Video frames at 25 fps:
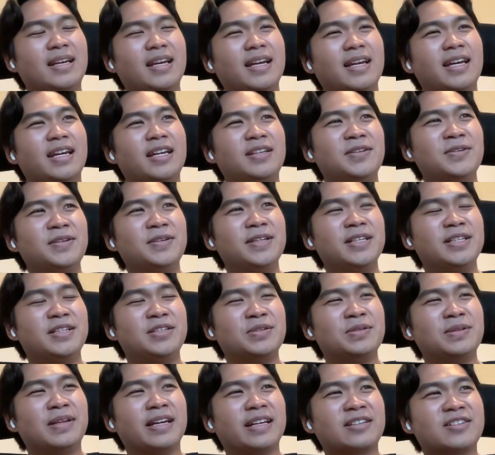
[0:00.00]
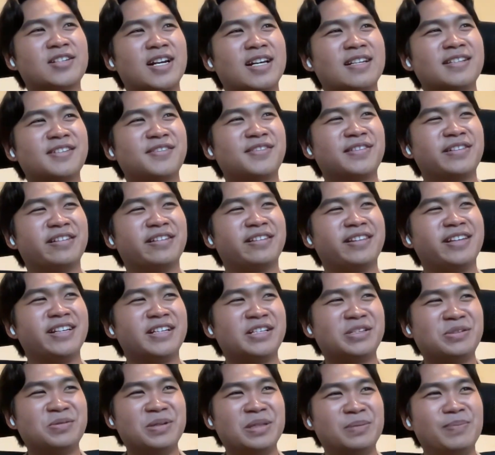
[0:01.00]
And you need to like transfer
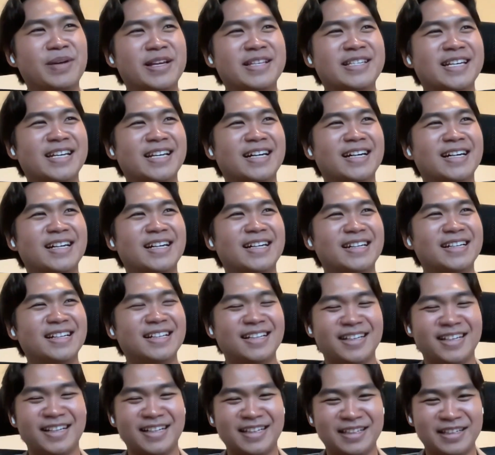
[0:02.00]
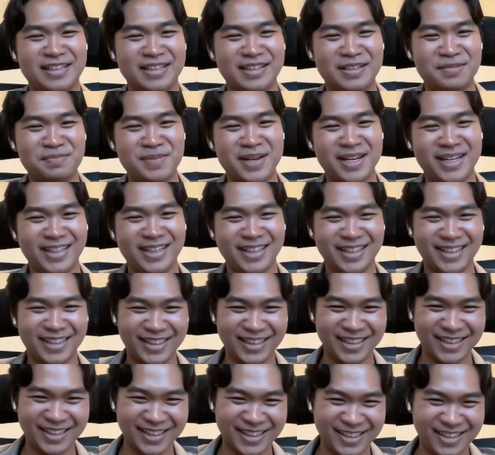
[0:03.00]
things with BCA, like the bank,
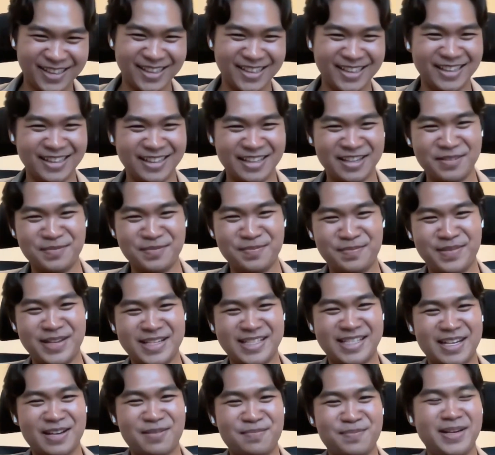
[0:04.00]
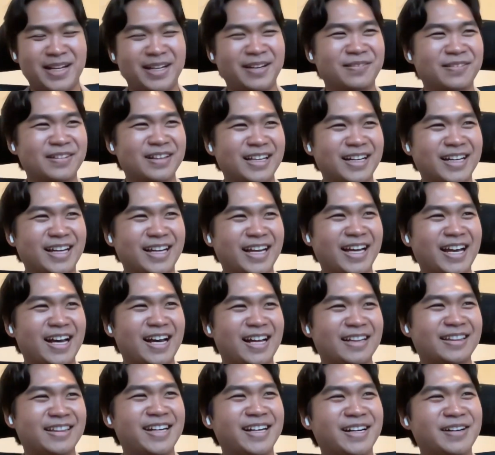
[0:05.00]
the BCA bank with like
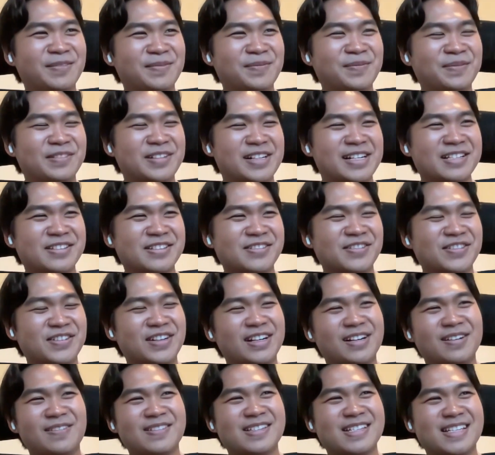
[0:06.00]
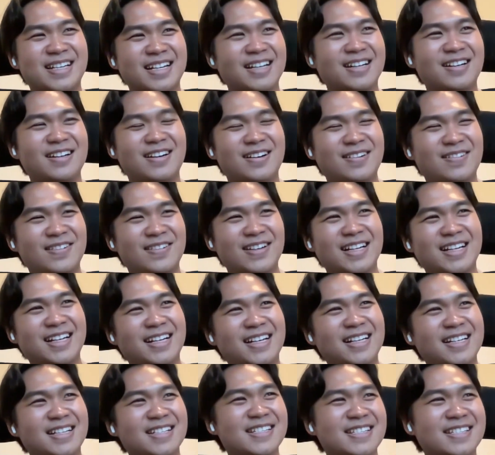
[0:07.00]
ATM transfer. I was like, oh my
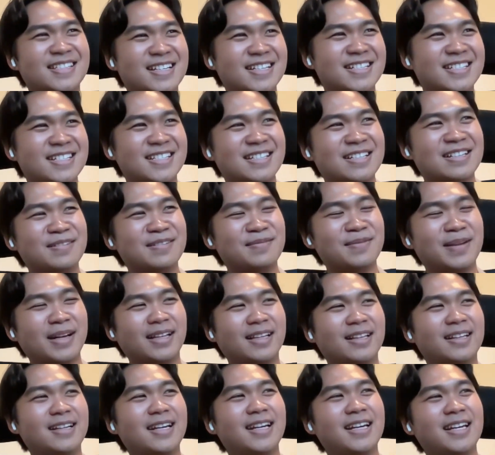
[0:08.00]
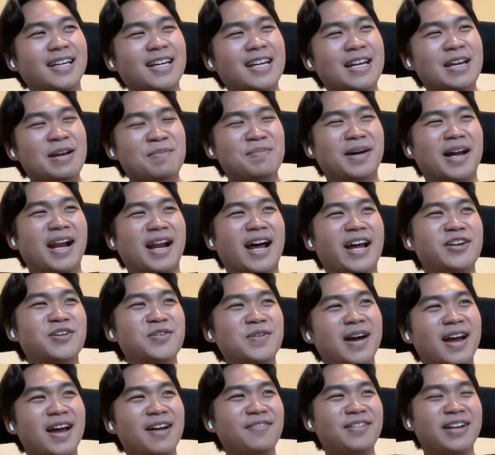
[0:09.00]
God, it's such late in the day. But I don't
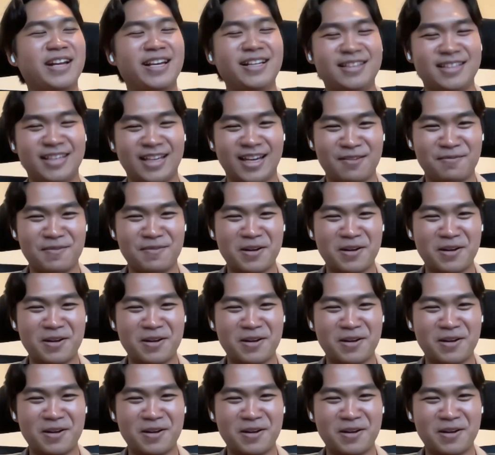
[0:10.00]
have an ATM.